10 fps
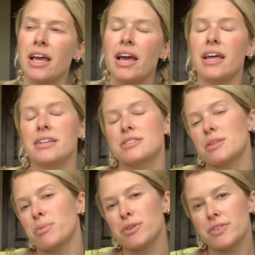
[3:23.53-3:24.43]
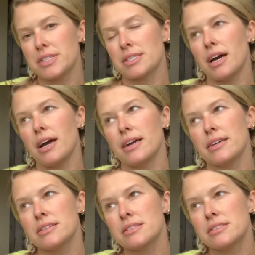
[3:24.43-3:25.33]
and it's the perfect
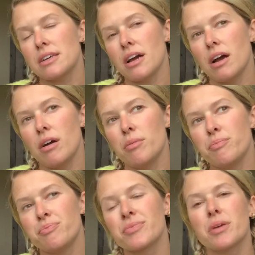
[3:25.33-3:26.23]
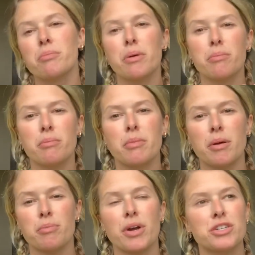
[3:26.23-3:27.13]
size. Um, but my
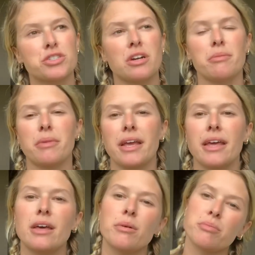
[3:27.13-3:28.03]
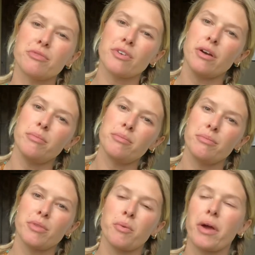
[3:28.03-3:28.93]
pressure on my hip
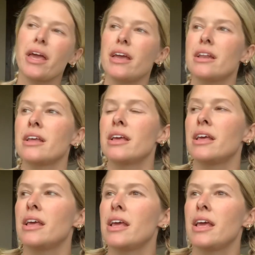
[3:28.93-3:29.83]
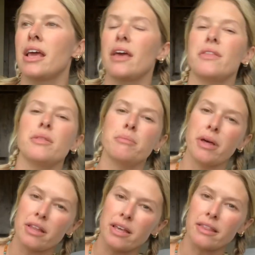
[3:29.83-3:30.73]
from the weight and then the
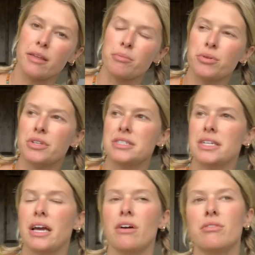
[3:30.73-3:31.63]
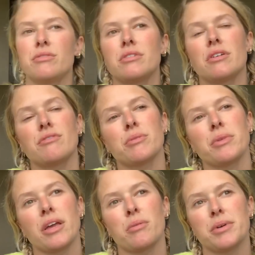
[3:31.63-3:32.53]
belly, I think pulling down from
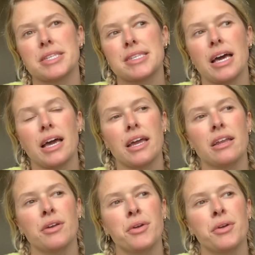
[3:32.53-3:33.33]
laying on my side